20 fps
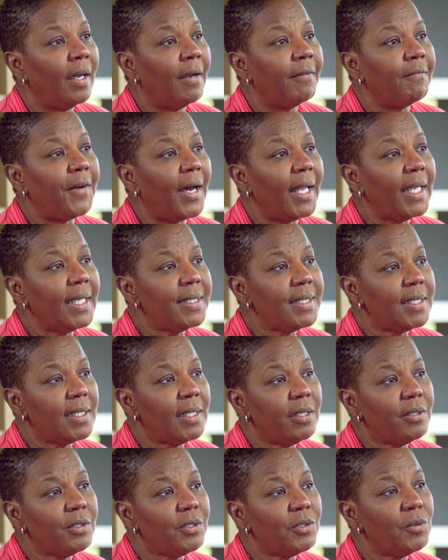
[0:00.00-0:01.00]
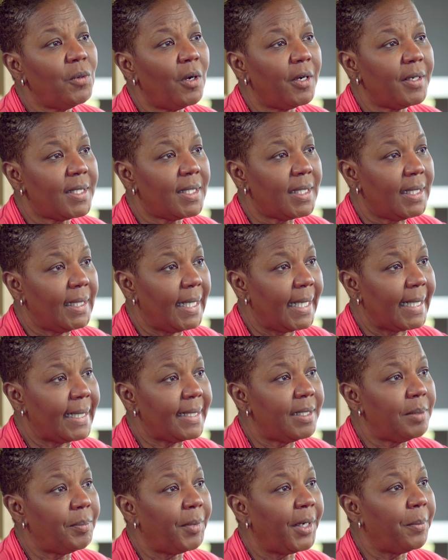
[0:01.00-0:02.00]
Volunteers who are
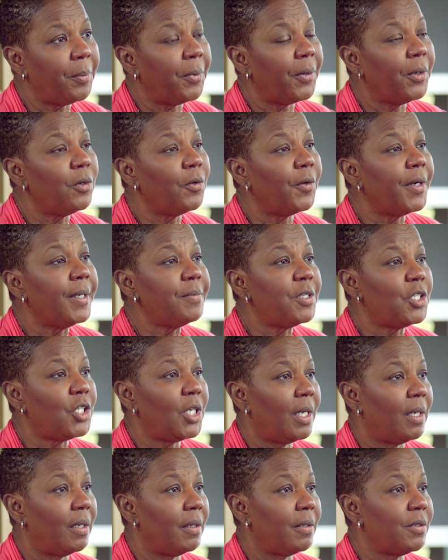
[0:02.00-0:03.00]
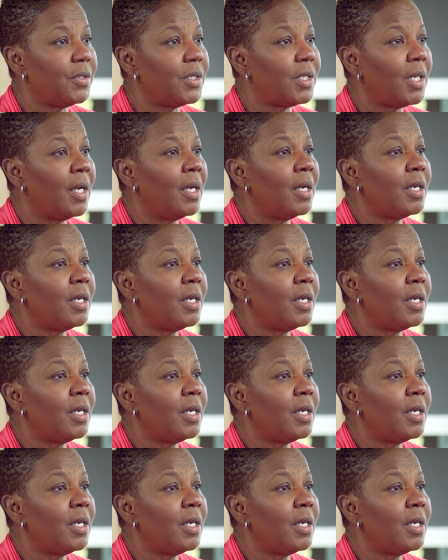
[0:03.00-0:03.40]
selected by program chairs